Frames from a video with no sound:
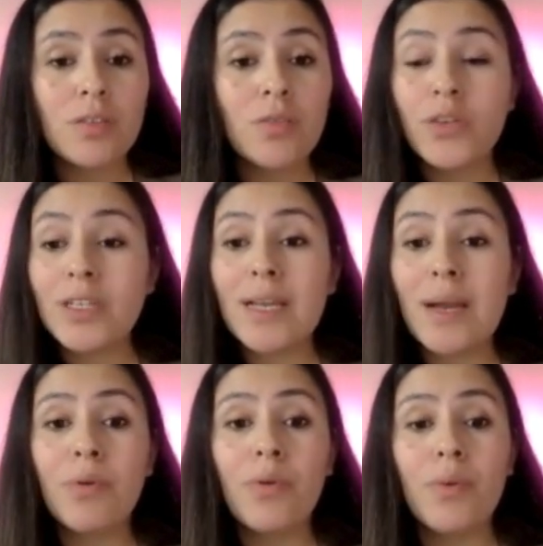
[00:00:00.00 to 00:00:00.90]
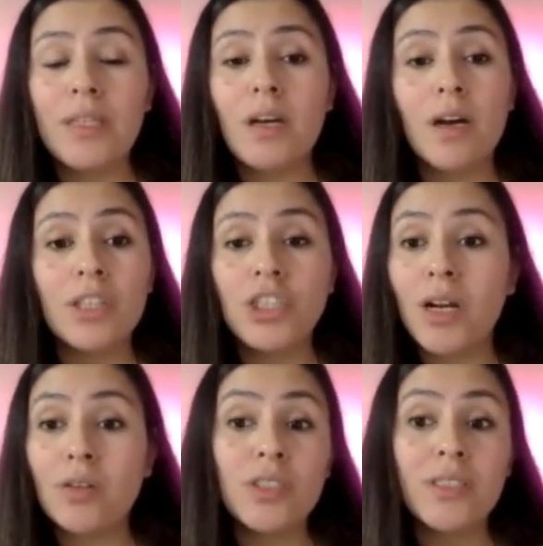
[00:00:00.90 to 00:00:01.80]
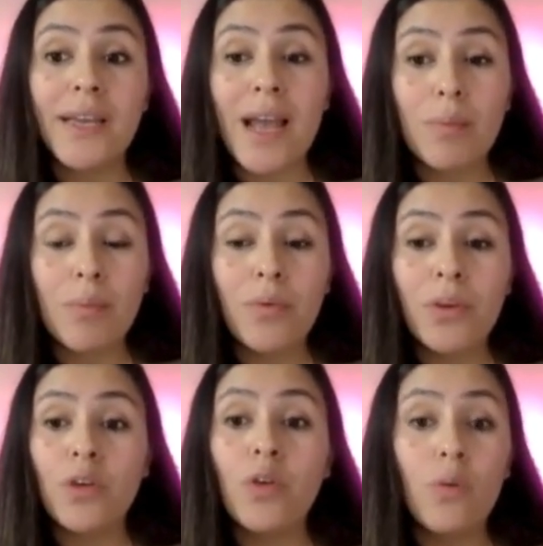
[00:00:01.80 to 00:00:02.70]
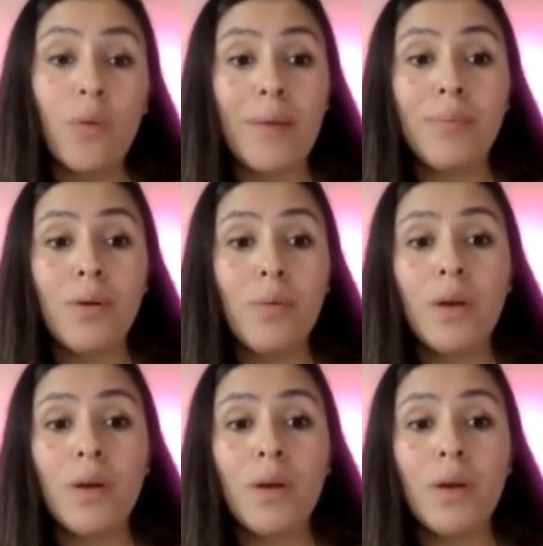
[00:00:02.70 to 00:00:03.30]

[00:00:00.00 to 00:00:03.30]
so for example, we taught the child to say apple with a whole apple,